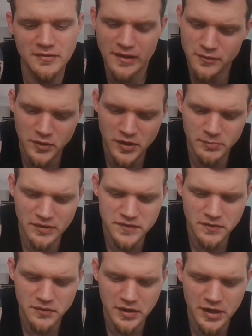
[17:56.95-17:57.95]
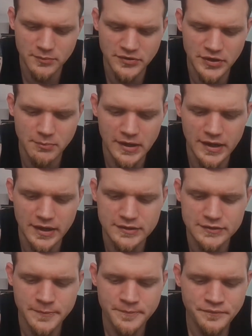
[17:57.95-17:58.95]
That's one of my favorite items in the box.